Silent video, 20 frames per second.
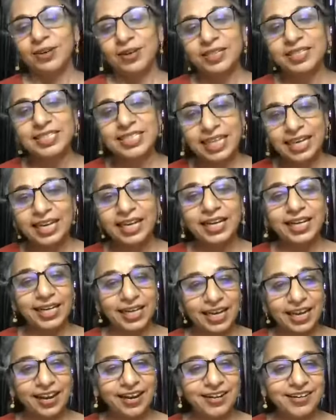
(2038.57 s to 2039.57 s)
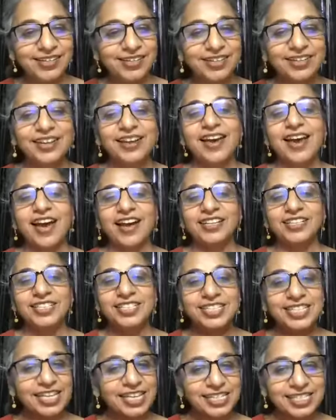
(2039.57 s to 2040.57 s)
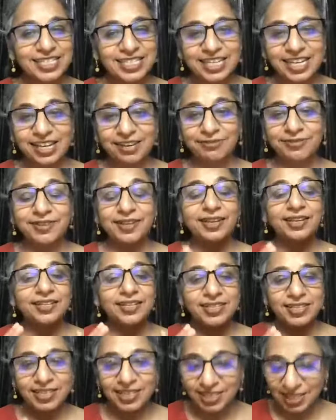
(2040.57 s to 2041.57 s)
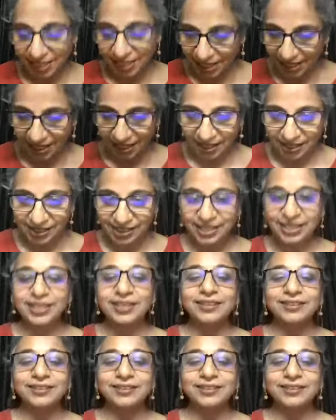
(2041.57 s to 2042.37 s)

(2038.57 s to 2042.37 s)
day ahead and stay safe, stay healthy.